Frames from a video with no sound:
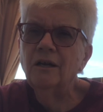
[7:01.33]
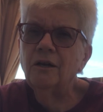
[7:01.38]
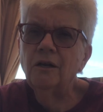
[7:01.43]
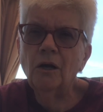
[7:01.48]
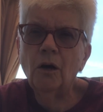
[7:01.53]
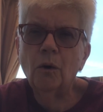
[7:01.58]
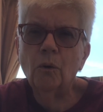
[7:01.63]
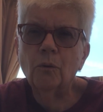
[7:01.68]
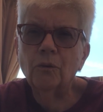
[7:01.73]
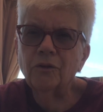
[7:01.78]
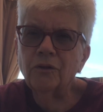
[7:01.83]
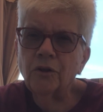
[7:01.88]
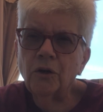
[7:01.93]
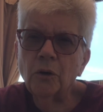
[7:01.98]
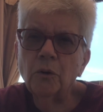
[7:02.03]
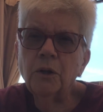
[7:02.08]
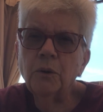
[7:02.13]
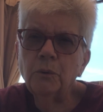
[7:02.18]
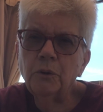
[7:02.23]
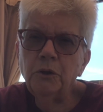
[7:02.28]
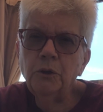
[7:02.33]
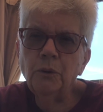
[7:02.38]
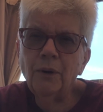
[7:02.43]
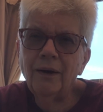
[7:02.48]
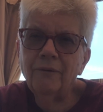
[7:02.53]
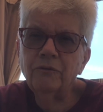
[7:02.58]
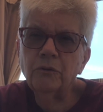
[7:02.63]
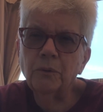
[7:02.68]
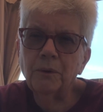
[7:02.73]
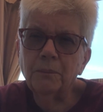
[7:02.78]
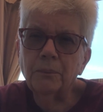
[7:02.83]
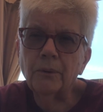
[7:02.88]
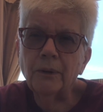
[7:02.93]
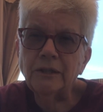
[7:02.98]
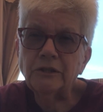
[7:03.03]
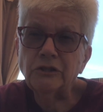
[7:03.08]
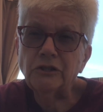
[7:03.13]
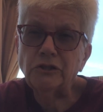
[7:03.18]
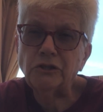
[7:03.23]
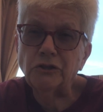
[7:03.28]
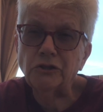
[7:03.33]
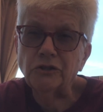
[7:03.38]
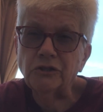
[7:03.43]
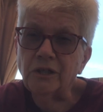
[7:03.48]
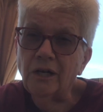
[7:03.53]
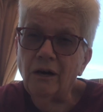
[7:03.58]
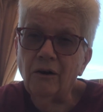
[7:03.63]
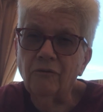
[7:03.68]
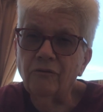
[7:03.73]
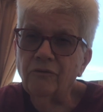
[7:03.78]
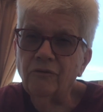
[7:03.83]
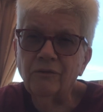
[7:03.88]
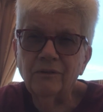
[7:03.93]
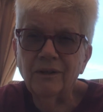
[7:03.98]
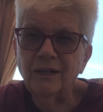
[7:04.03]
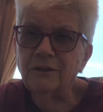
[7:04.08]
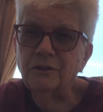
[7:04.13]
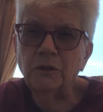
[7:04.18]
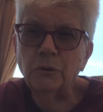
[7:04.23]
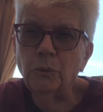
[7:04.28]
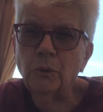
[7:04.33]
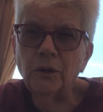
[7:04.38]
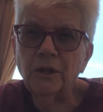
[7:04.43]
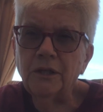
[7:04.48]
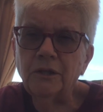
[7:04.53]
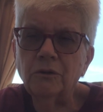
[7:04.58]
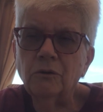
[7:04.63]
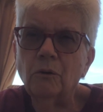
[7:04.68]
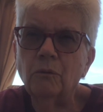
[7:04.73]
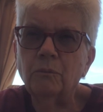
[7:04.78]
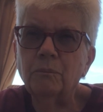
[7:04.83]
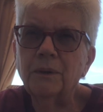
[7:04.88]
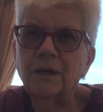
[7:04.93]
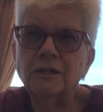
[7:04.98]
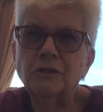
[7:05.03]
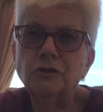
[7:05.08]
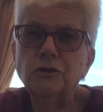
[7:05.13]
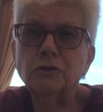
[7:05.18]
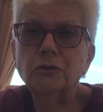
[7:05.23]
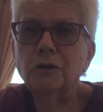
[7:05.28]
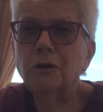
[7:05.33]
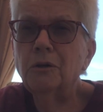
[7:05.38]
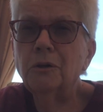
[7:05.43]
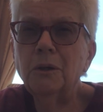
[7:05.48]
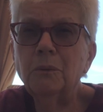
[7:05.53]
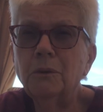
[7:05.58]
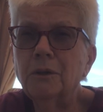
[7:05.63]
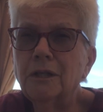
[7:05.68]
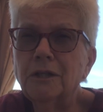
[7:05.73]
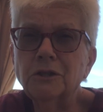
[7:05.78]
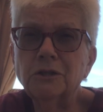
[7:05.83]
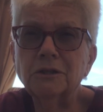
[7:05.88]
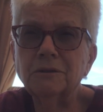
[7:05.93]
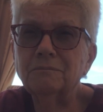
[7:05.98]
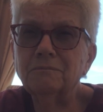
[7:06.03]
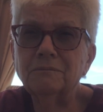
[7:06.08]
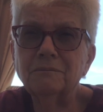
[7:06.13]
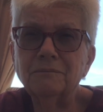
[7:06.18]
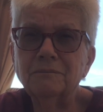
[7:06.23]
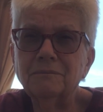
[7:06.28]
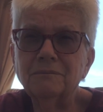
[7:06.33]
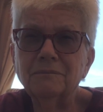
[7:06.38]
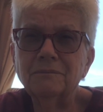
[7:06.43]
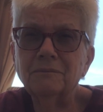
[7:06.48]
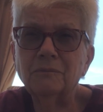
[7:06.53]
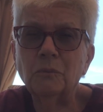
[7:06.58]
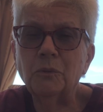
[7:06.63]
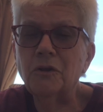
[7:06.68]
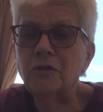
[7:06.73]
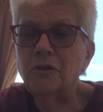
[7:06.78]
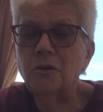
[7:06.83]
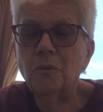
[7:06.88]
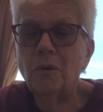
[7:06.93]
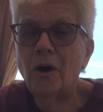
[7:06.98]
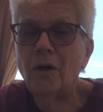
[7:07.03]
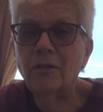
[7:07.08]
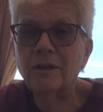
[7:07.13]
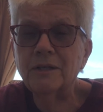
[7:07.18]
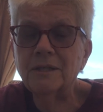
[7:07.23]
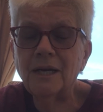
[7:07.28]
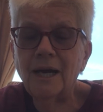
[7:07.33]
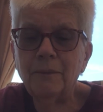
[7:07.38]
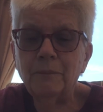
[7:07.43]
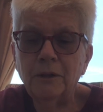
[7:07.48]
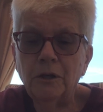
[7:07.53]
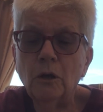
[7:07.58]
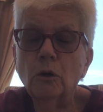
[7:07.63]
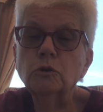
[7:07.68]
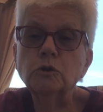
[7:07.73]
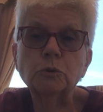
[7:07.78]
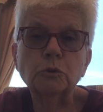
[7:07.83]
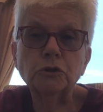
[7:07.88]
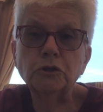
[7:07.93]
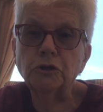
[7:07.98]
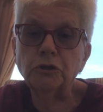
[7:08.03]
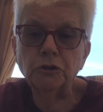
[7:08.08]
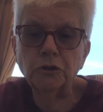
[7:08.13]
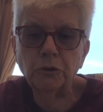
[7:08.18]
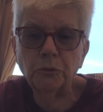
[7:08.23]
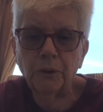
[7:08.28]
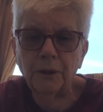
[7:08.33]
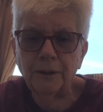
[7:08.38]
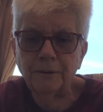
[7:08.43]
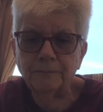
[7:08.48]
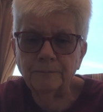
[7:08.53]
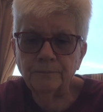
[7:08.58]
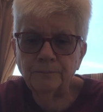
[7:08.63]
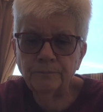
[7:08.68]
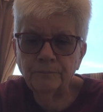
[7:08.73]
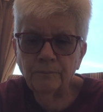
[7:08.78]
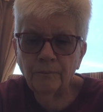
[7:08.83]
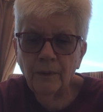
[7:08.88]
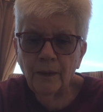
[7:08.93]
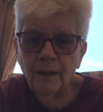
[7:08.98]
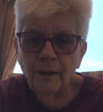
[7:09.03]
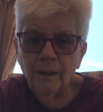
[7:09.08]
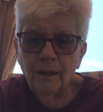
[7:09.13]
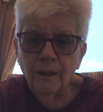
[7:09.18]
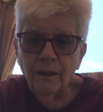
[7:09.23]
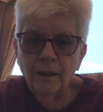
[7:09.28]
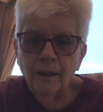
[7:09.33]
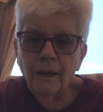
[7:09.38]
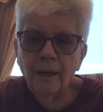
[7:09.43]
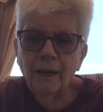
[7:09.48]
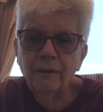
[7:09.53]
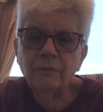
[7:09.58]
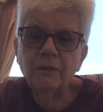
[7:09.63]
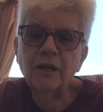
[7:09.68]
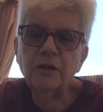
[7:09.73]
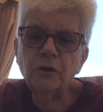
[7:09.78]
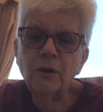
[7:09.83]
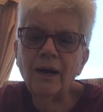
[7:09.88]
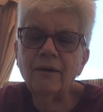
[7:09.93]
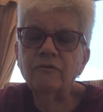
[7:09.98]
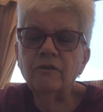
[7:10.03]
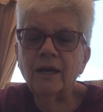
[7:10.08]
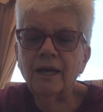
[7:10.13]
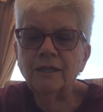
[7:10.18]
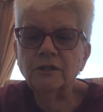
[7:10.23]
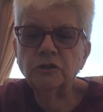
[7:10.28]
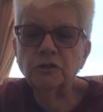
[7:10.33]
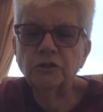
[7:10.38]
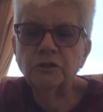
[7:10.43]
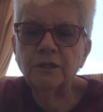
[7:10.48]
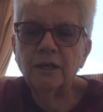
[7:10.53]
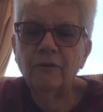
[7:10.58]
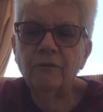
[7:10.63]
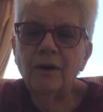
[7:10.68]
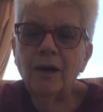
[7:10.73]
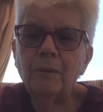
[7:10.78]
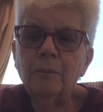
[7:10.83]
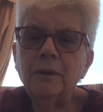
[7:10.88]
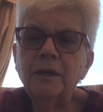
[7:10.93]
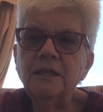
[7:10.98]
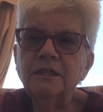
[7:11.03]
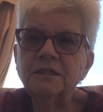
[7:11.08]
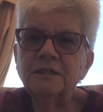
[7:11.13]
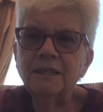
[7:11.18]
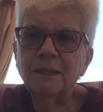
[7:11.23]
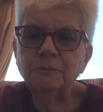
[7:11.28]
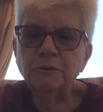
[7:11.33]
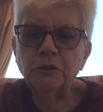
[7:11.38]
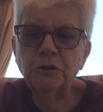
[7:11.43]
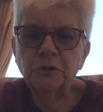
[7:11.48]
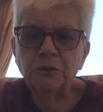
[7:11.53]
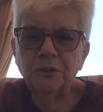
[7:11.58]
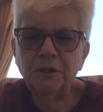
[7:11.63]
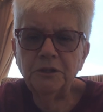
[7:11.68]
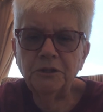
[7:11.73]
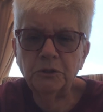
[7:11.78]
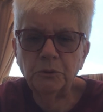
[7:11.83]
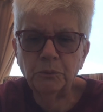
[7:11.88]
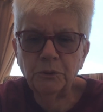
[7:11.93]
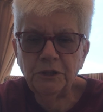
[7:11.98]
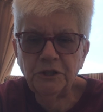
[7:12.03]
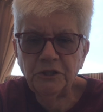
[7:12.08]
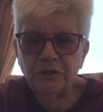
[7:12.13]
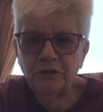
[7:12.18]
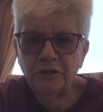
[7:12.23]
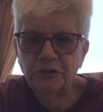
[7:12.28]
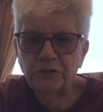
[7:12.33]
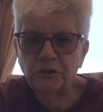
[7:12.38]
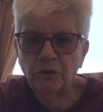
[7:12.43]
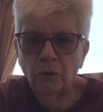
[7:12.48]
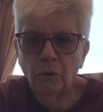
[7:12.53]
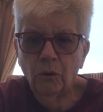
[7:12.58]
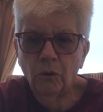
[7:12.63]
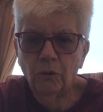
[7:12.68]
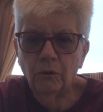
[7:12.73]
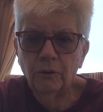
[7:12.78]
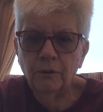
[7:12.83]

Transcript: No, the only one you have to impress is yourself. You really do, because you're the only one that's with you all the time and knows what you're doing. Then you have to ask yourself, how many steps do you need to reach this goal?